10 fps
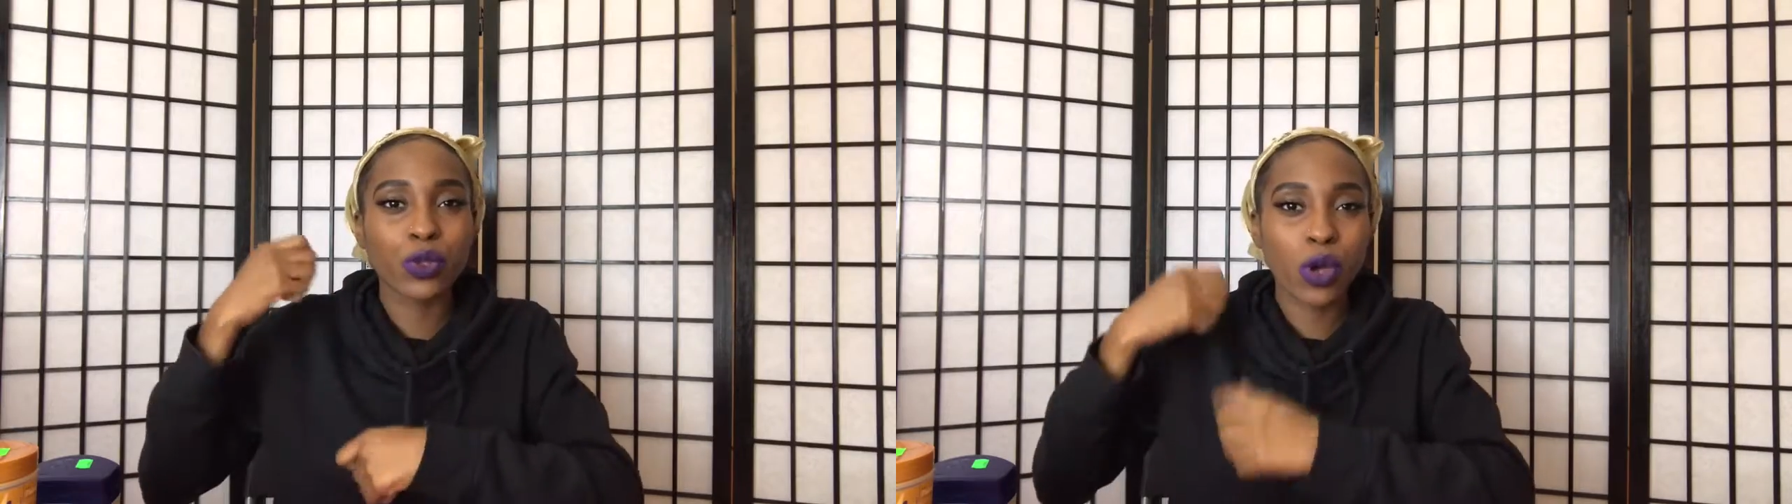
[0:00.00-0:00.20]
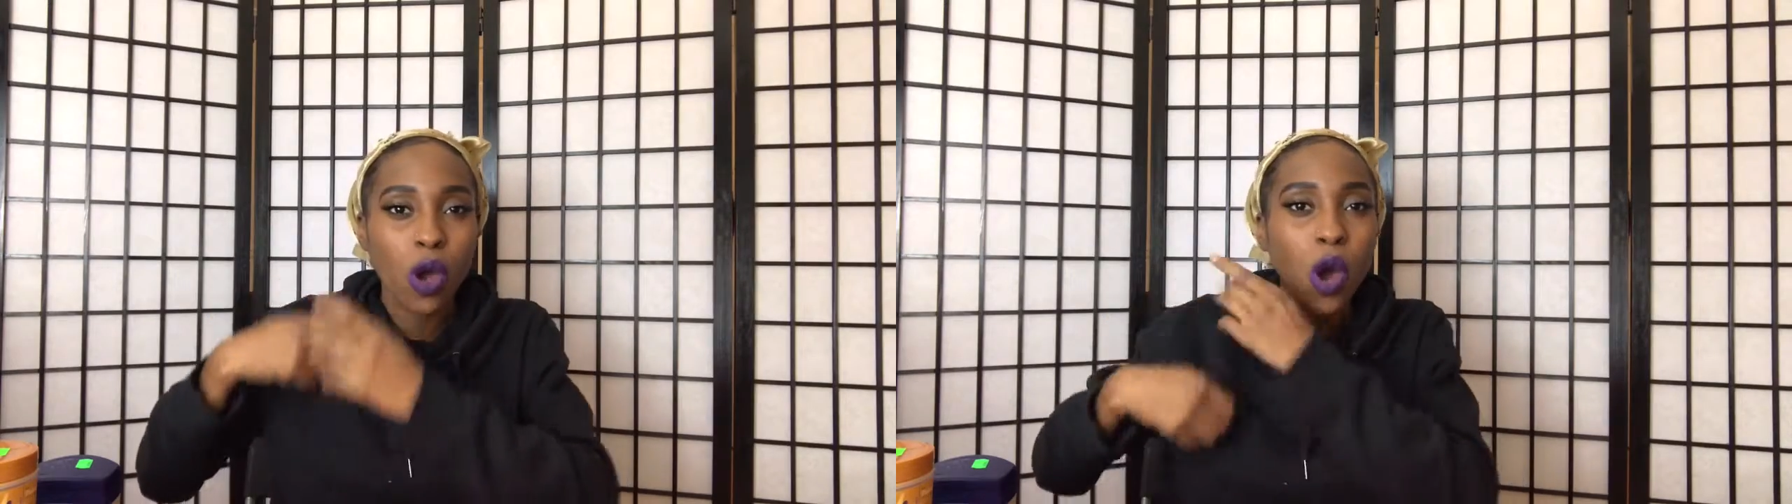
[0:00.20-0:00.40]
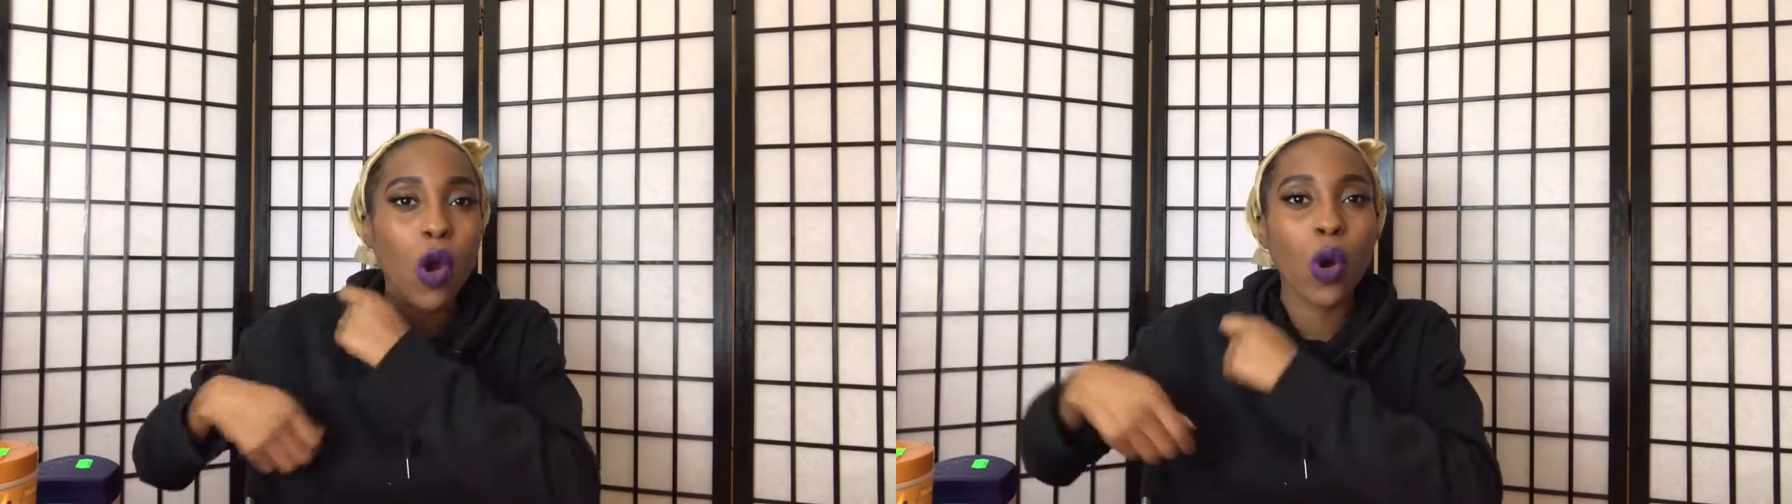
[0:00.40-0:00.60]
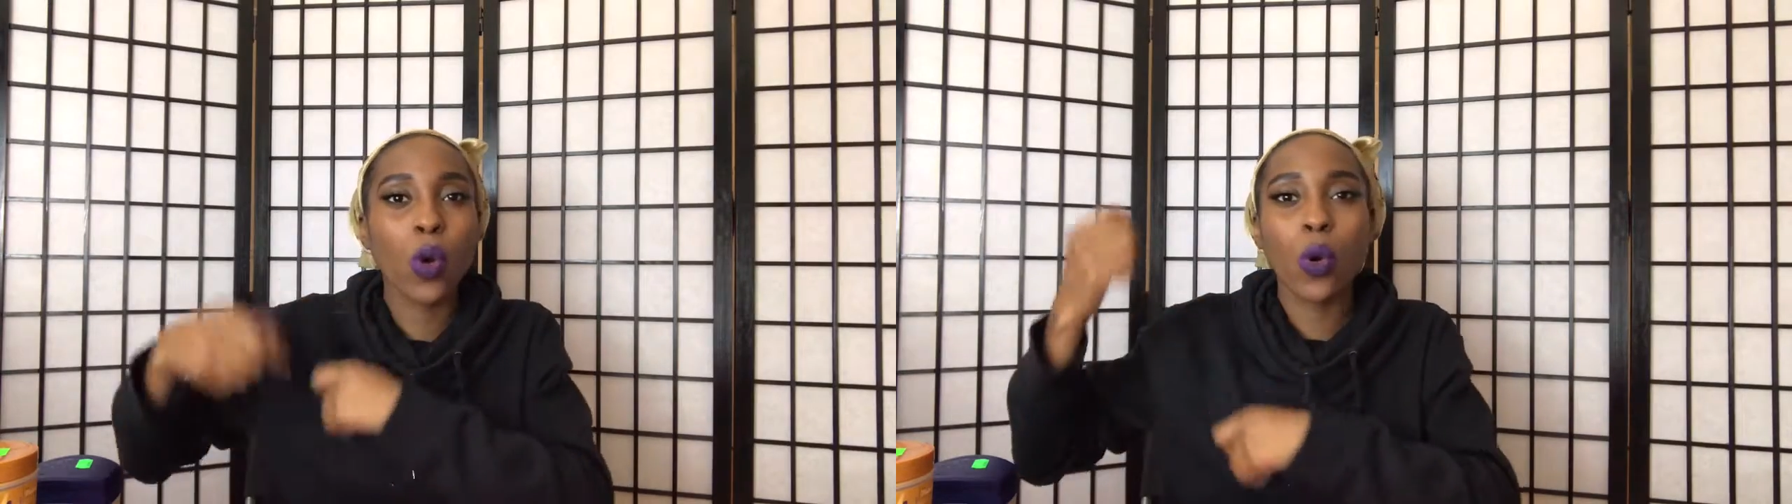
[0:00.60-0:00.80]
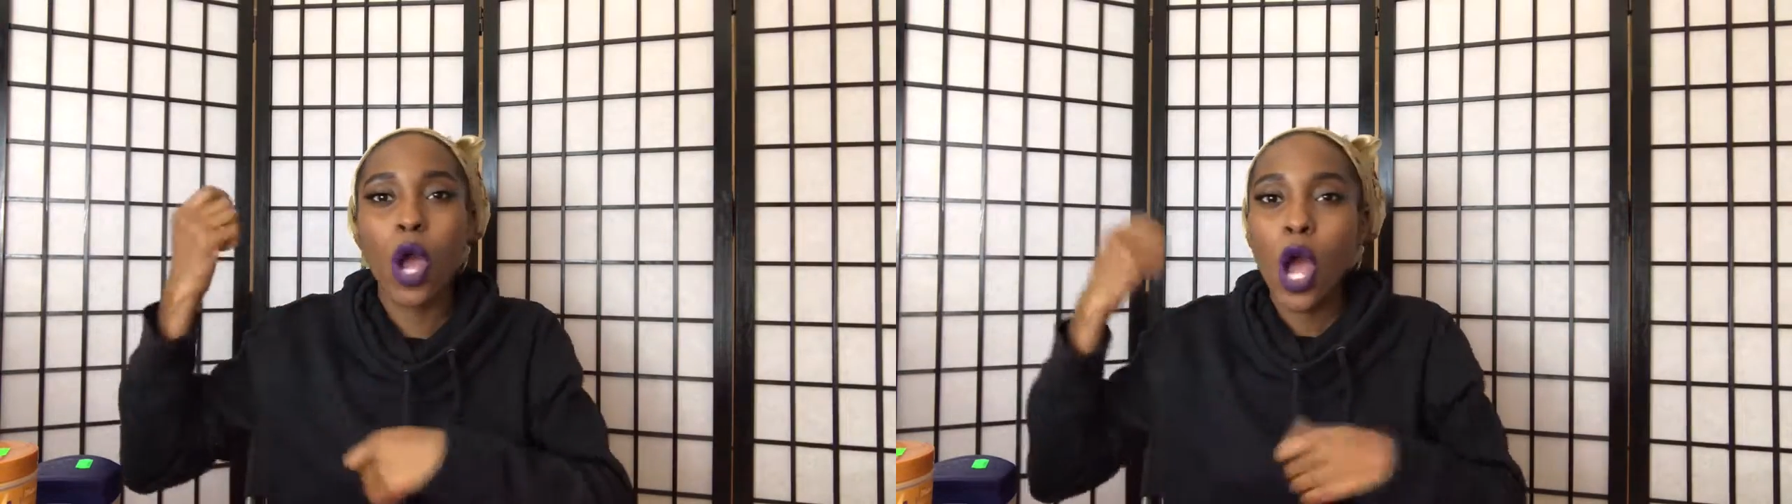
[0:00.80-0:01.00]
the
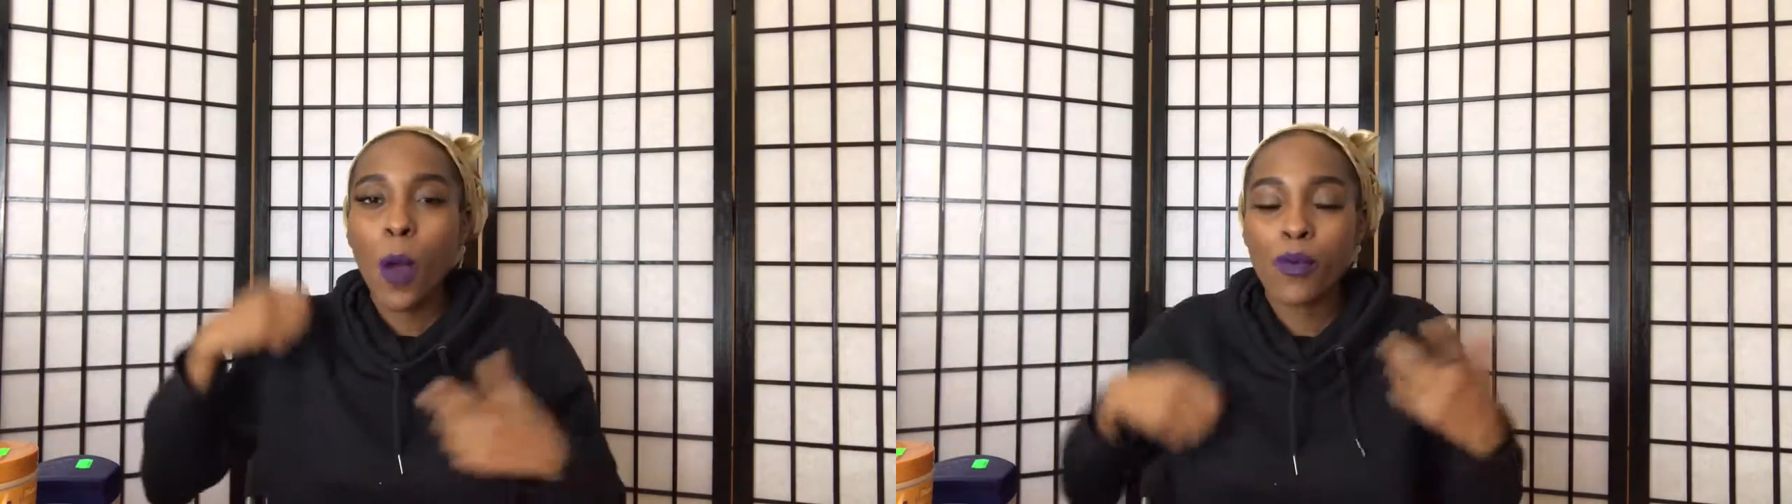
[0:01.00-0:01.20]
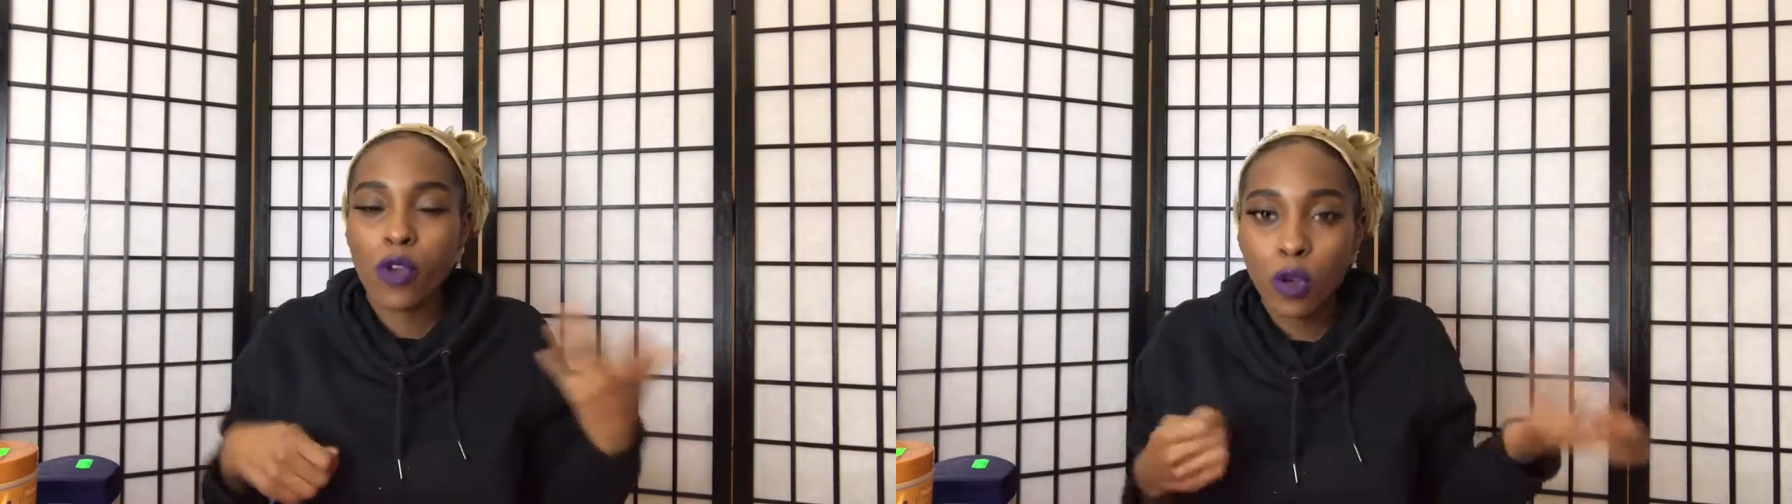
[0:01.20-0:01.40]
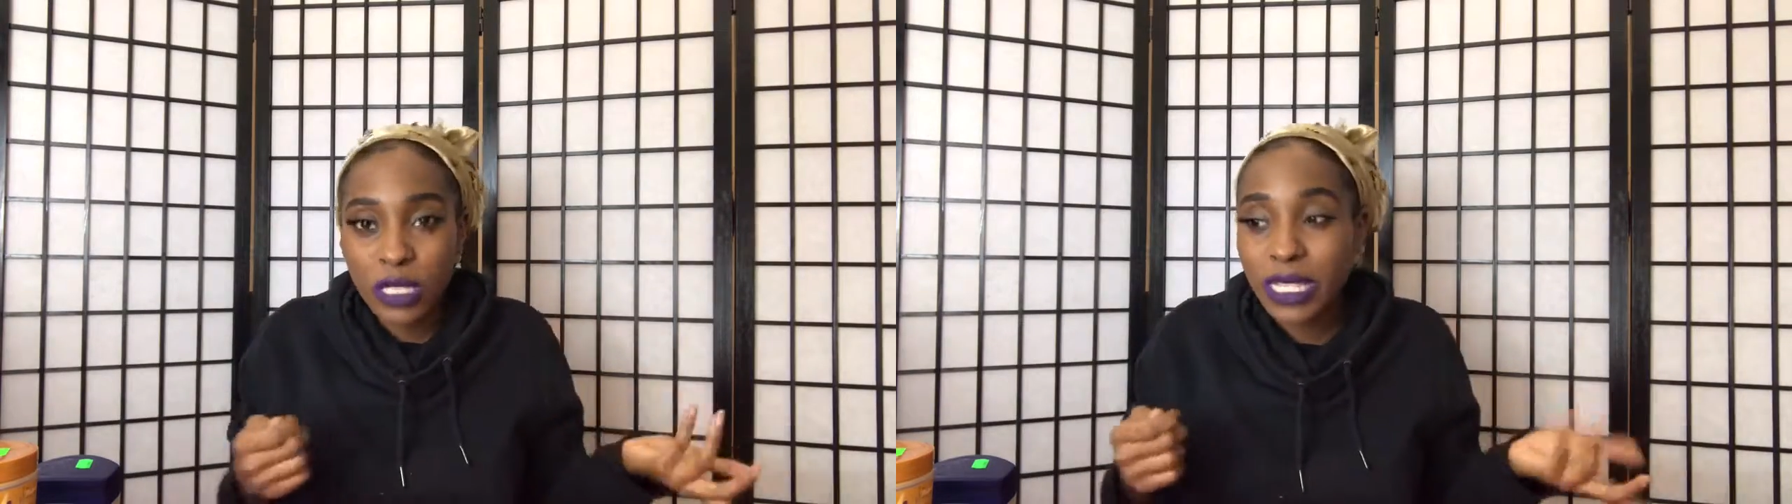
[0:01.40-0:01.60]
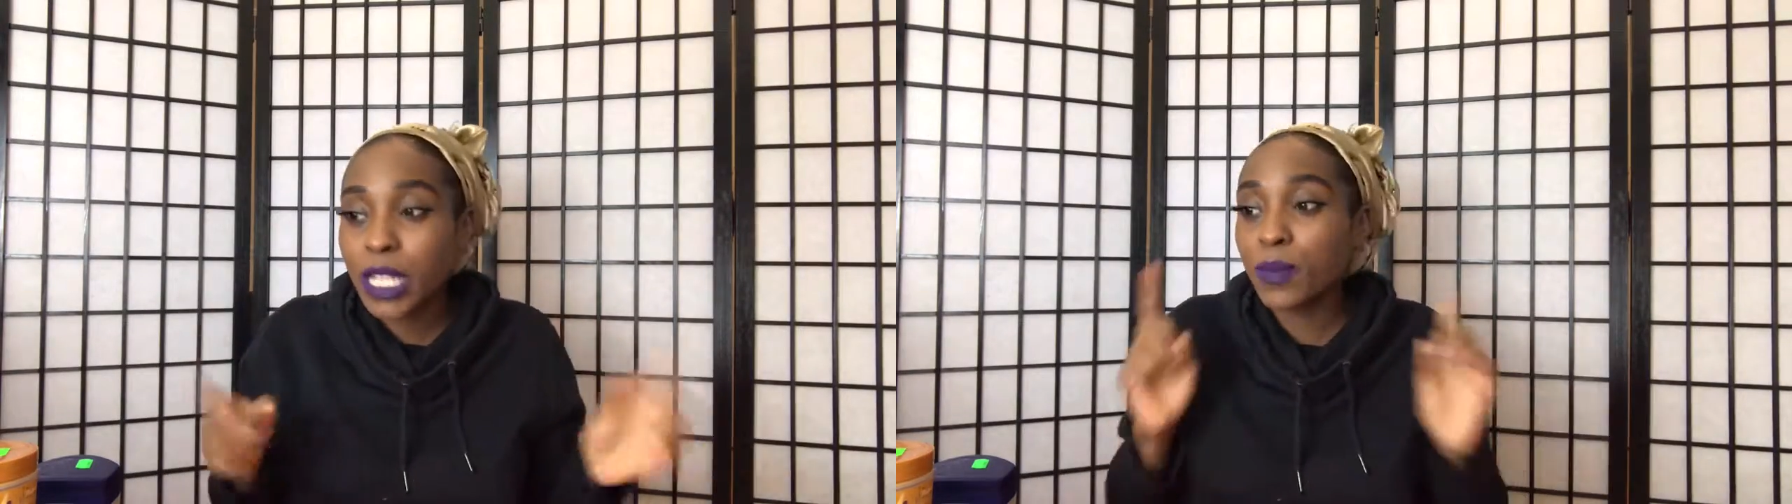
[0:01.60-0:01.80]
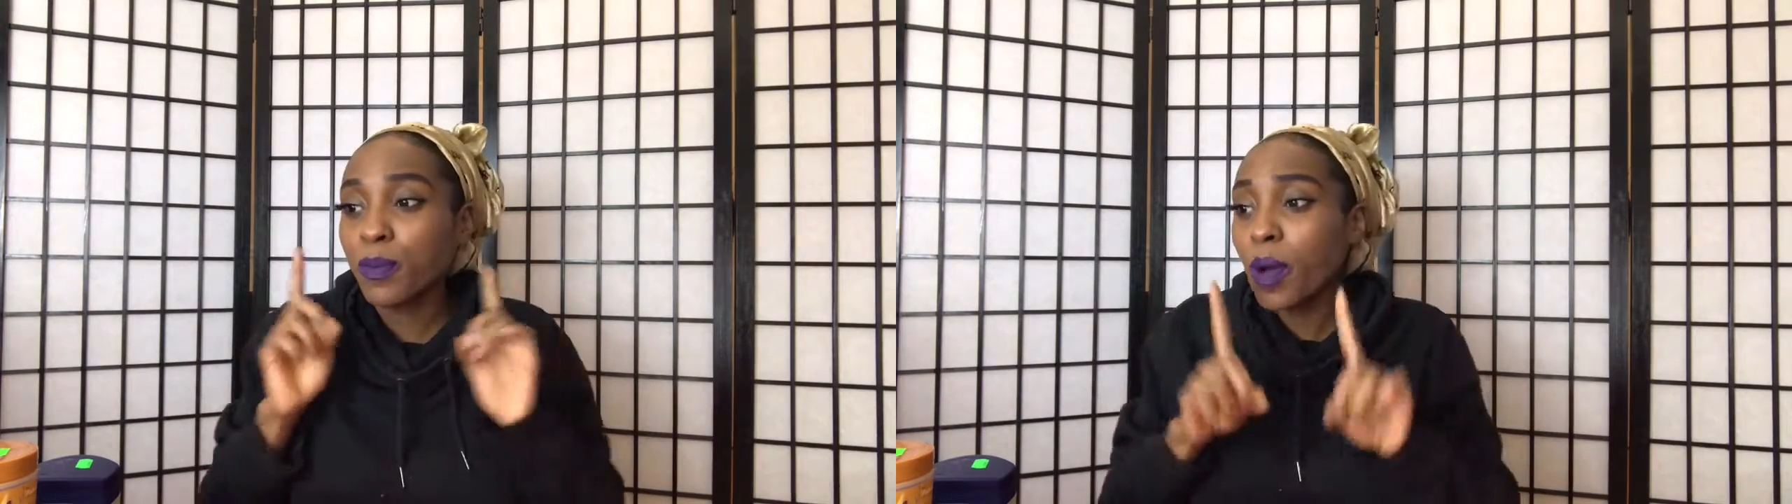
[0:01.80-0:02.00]
whole process,